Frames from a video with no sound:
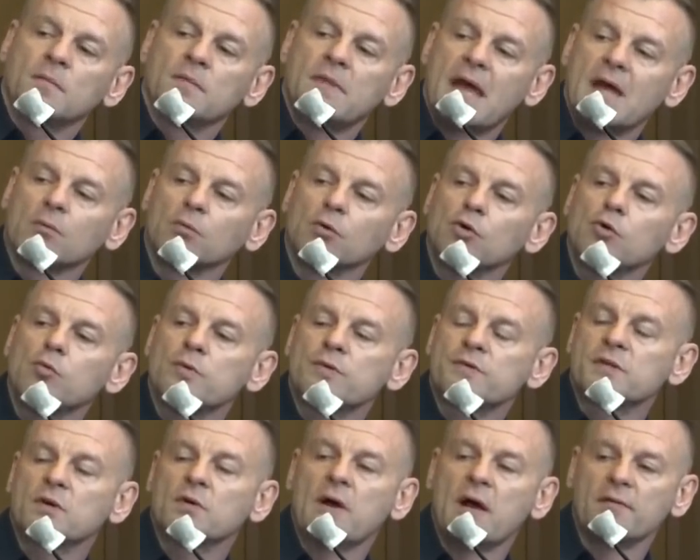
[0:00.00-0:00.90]
that room
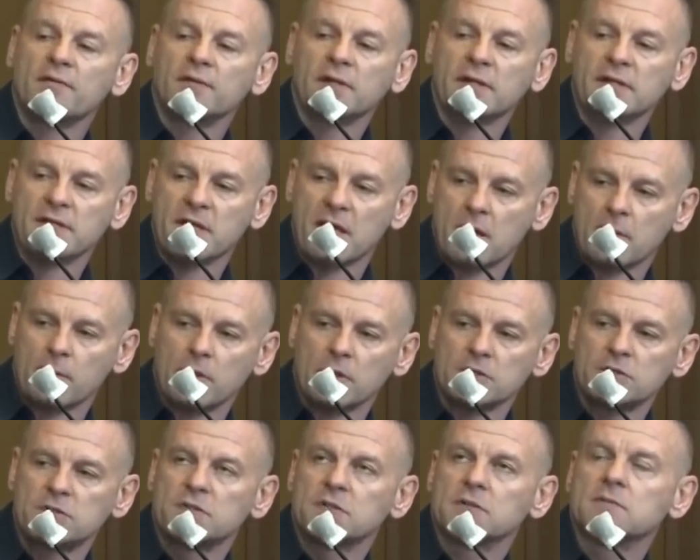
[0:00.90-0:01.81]
was so heavily
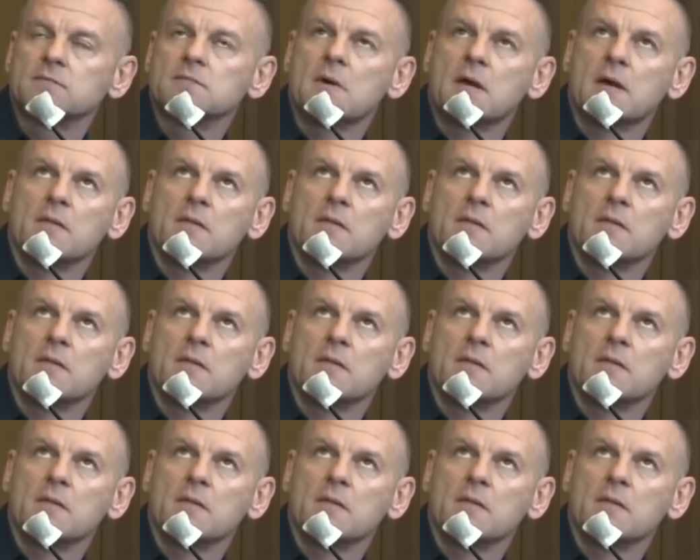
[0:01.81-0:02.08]
damaged,